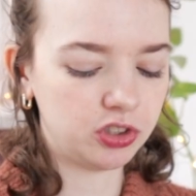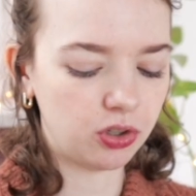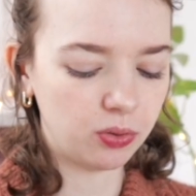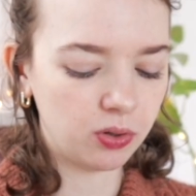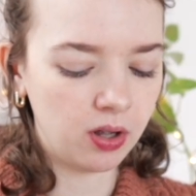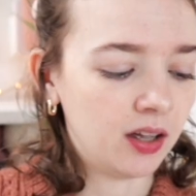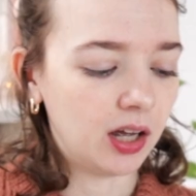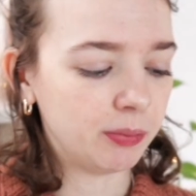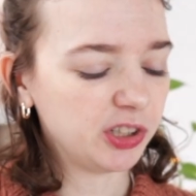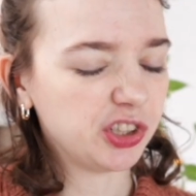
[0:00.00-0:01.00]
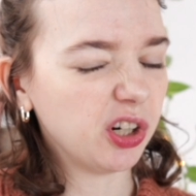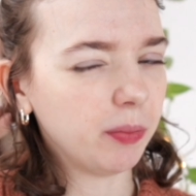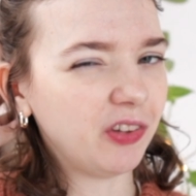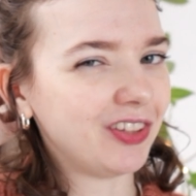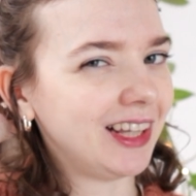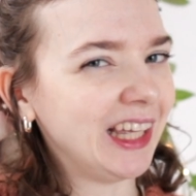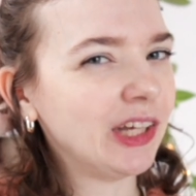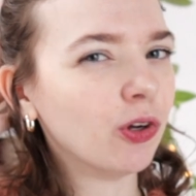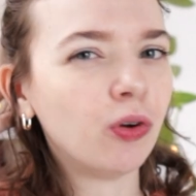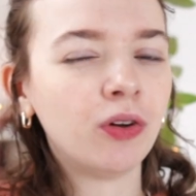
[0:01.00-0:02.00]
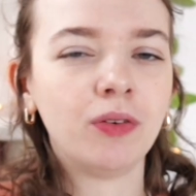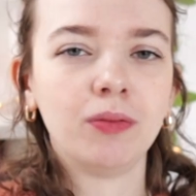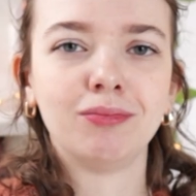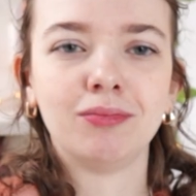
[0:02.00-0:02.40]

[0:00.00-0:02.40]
So I'm not sure about the legal